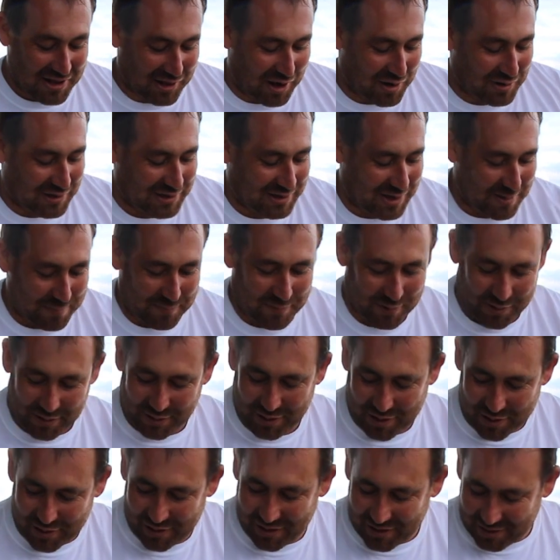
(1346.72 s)
don't skimp on the
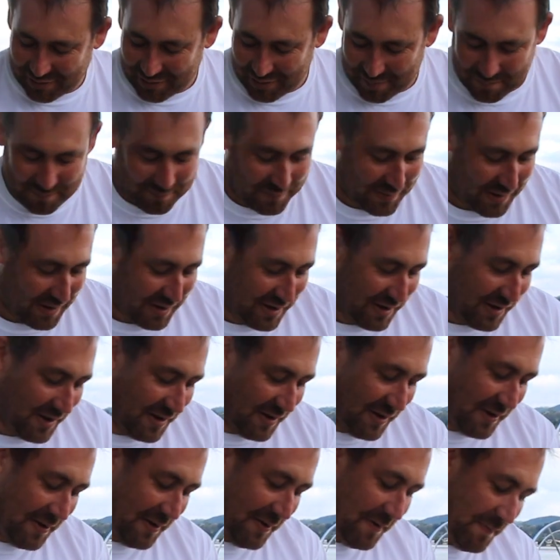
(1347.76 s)
coconut cream.
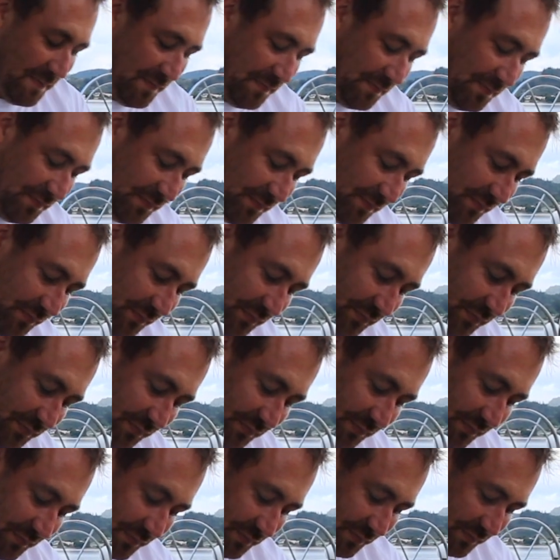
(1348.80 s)

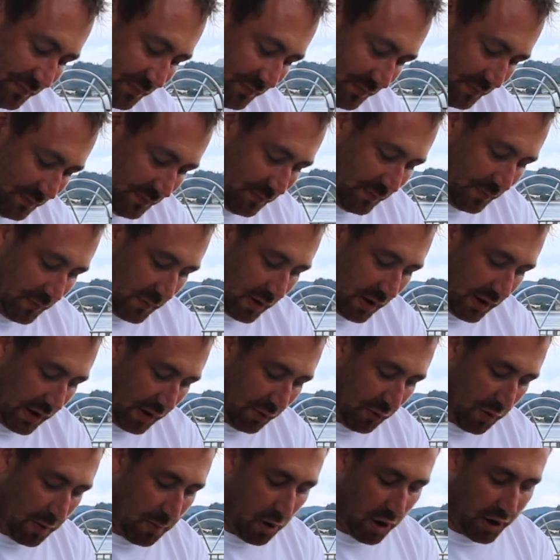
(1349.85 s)
I
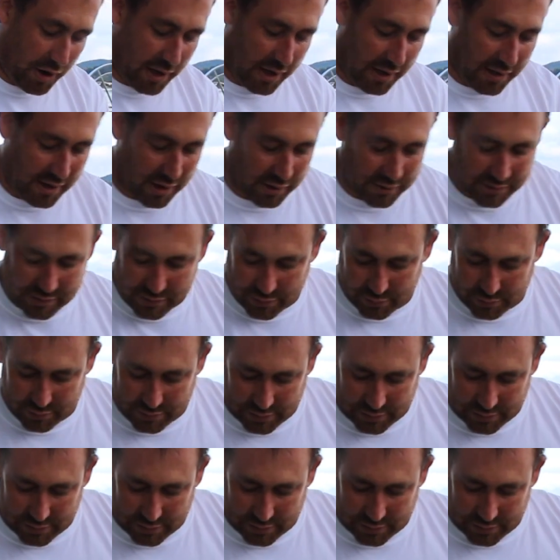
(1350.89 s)
think we might need those 2